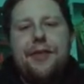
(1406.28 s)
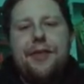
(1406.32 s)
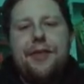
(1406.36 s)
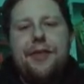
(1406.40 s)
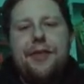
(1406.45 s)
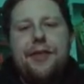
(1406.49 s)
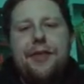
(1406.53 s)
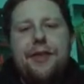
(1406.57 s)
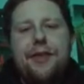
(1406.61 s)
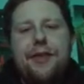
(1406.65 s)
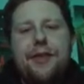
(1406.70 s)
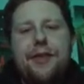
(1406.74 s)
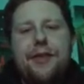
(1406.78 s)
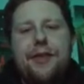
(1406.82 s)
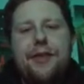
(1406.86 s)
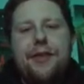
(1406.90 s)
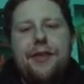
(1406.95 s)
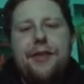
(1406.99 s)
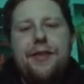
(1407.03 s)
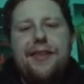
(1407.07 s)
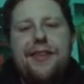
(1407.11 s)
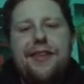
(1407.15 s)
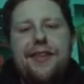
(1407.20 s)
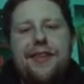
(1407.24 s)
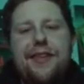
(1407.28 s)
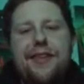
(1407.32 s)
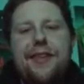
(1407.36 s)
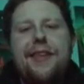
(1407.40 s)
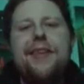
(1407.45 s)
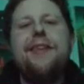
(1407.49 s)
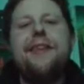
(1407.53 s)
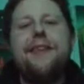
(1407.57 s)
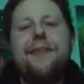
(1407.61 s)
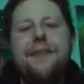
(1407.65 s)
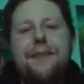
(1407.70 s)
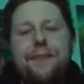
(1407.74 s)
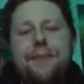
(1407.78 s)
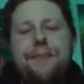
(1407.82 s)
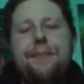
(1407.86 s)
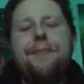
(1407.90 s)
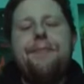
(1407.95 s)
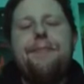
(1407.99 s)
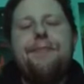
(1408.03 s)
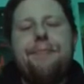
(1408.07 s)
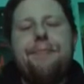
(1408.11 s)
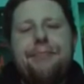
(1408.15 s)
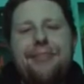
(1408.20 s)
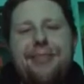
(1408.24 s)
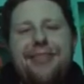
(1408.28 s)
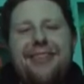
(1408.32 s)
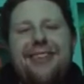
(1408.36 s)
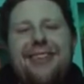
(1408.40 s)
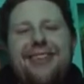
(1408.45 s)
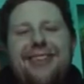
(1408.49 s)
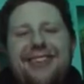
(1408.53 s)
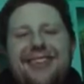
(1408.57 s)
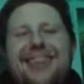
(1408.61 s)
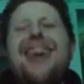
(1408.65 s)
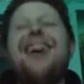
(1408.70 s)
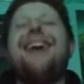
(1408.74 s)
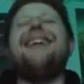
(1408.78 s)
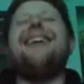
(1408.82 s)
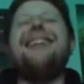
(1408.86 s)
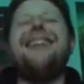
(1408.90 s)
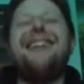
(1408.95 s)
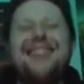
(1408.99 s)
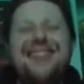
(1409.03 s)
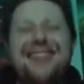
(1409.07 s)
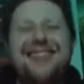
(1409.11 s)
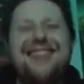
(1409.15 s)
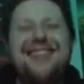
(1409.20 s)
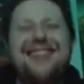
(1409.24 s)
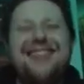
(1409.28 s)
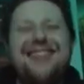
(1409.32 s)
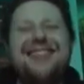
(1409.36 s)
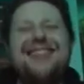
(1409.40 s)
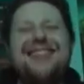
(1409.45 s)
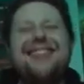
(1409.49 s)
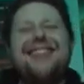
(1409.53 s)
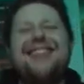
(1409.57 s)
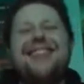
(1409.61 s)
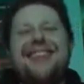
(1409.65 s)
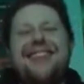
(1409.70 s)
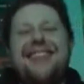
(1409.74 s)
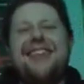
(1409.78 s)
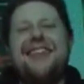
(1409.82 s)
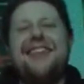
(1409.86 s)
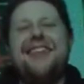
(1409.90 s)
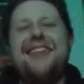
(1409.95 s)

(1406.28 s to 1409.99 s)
[no speech]